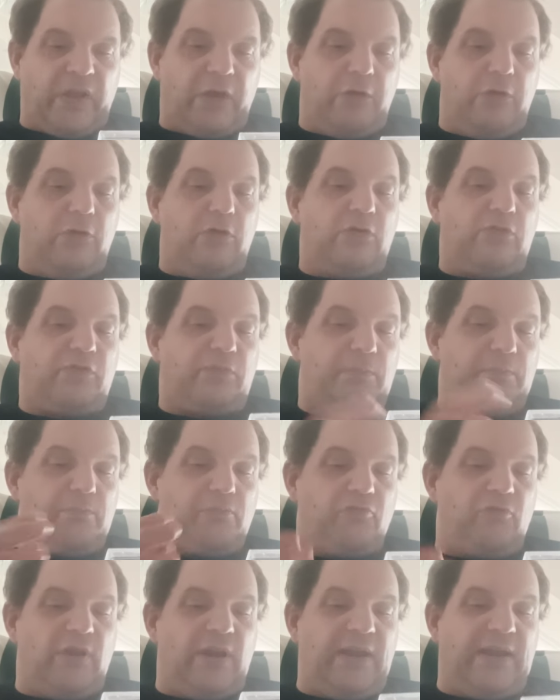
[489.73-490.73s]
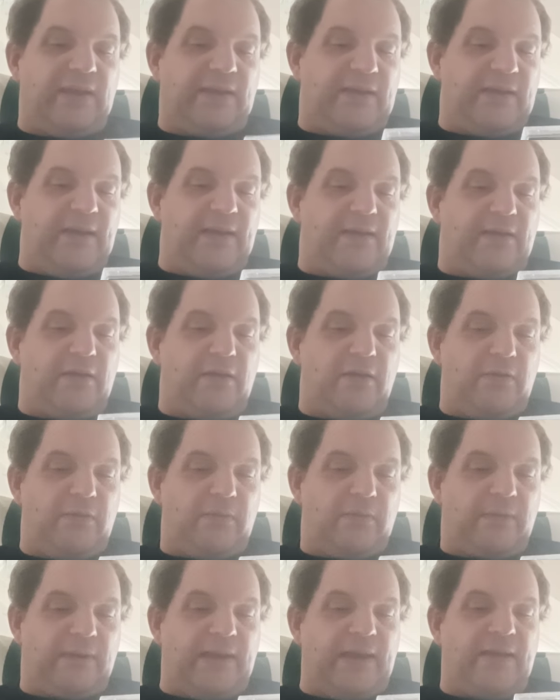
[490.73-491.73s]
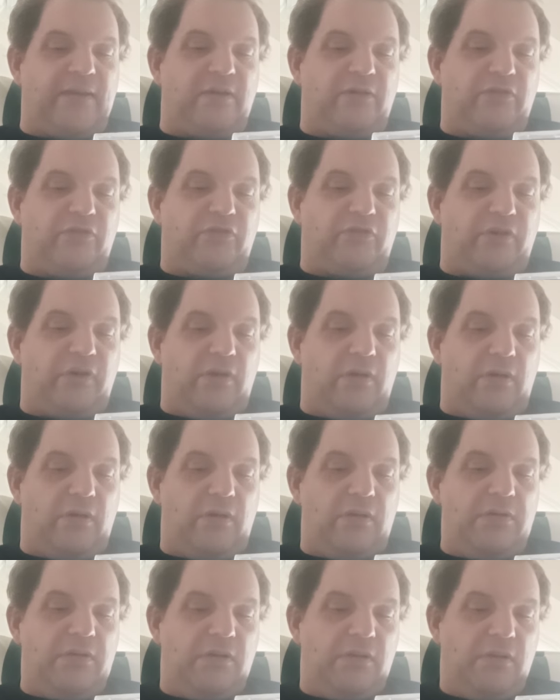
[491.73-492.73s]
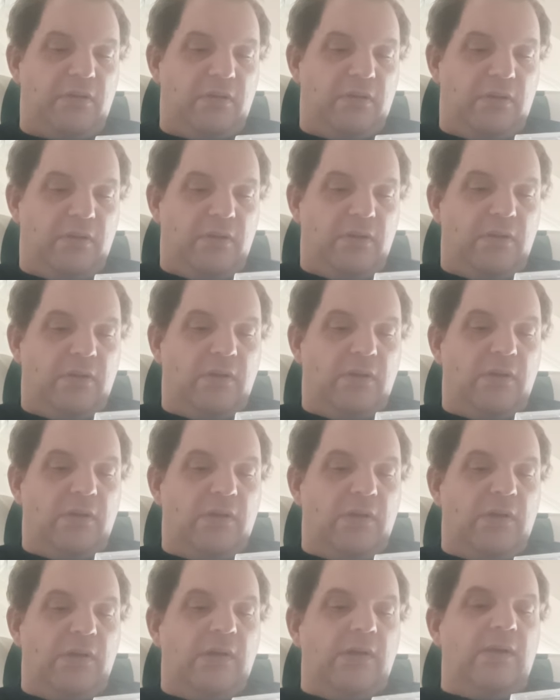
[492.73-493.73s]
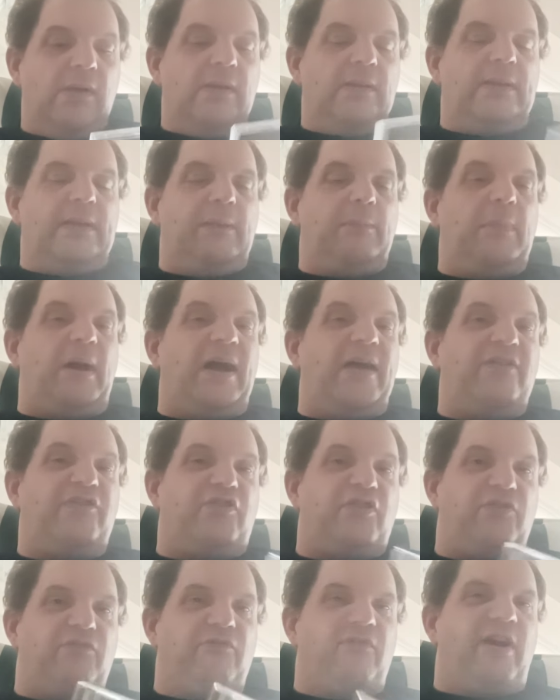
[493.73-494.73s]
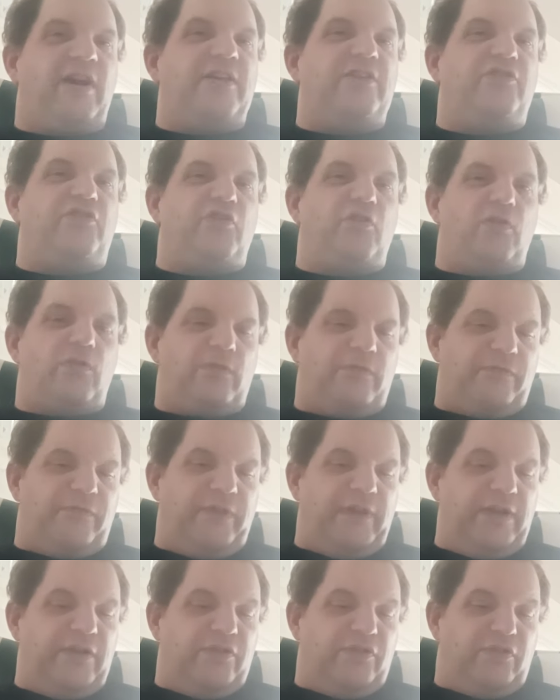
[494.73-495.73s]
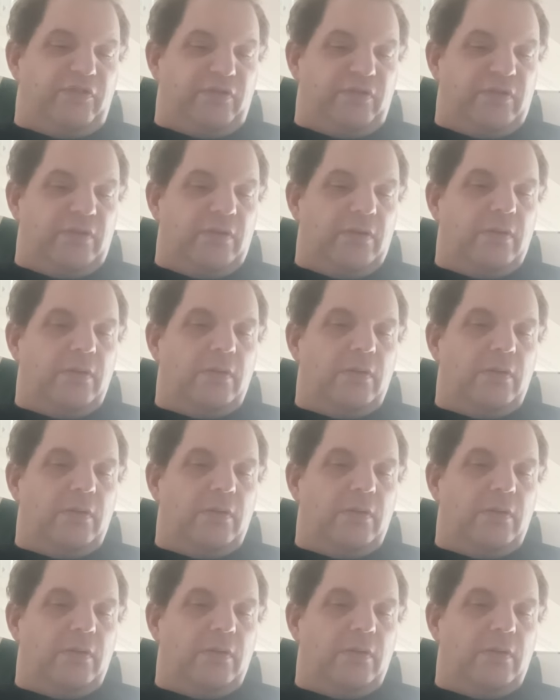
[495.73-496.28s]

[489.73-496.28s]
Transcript: Of course, brilliant Genghis Khan. The amazing Raise Your Fist.